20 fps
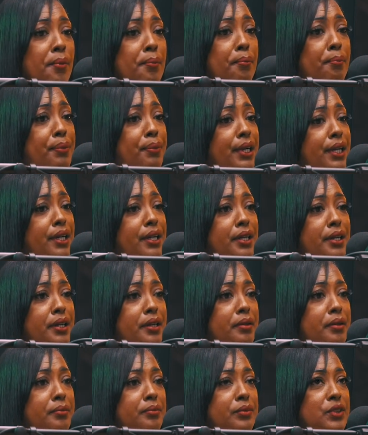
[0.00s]
But
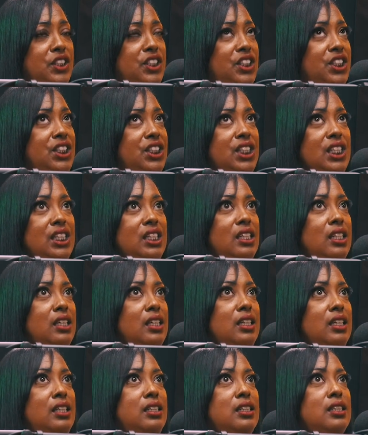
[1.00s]
um,
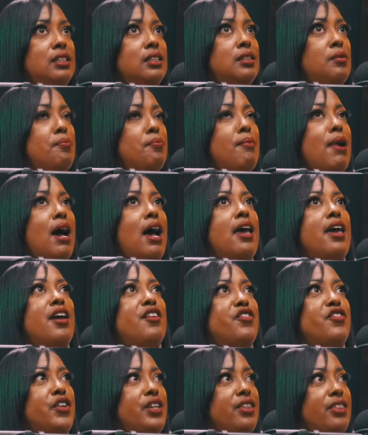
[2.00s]
she's my
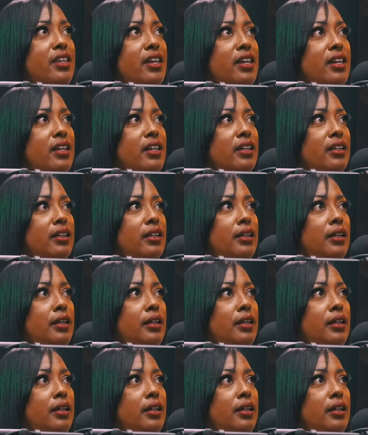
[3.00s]
everything.